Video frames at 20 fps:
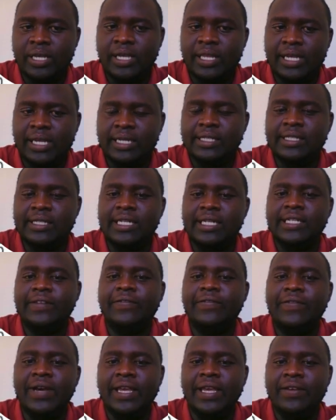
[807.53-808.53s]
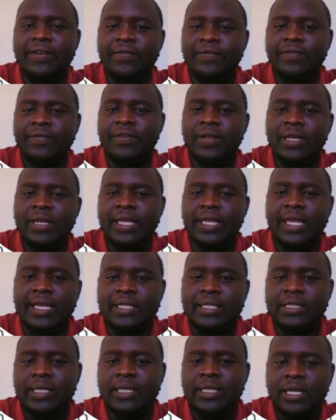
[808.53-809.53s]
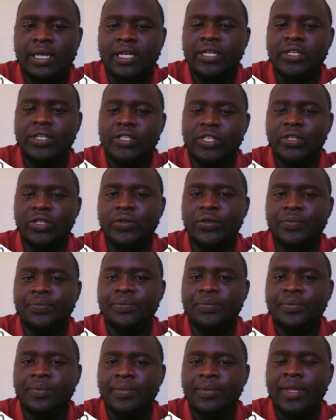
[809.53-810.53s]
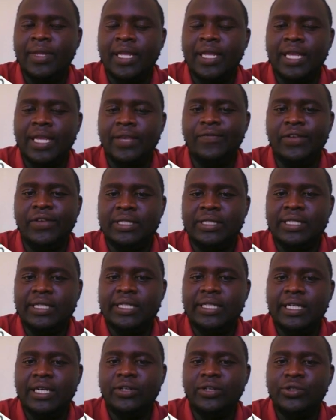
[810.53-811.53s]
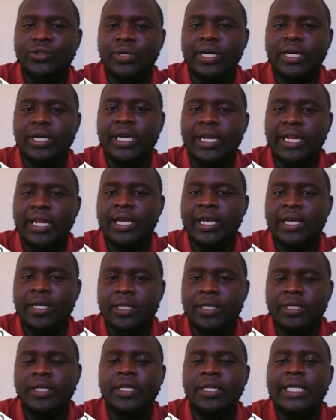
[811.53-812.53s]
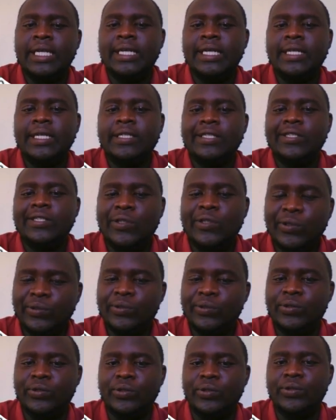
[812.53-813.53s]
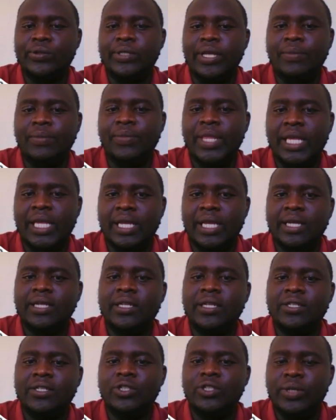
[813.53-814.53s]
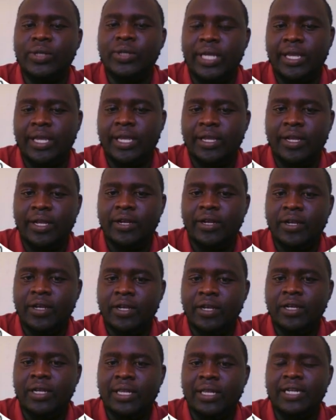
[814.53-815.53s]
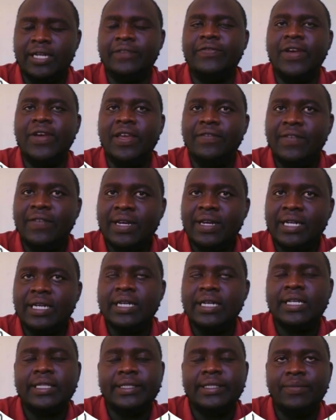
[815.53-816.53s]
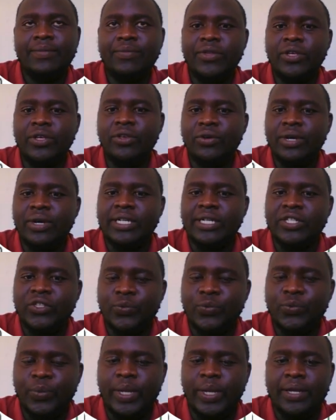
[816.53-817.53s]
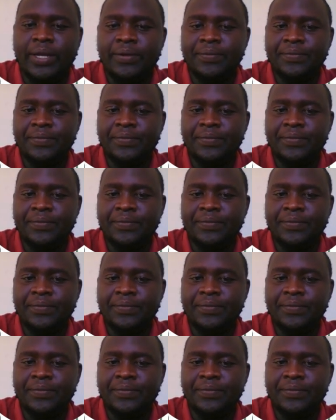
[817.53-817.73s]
That is 35 years. So if you are starting out your career, choose to do something today. That 500 is something you can spare.